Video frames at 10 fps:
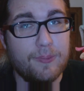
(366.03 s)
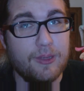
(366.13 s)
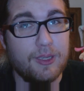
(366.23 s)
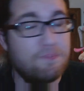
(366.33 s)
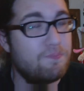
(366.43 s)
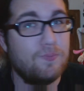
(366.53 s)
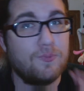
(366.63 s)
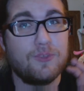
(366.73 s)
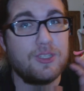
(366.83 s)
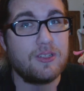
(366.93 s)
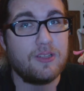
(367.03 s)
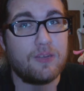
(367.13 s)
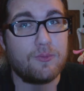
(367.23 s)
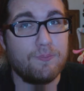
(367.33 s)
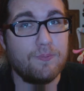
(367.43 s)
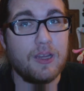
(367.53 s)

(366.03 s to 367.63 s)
like just a lot of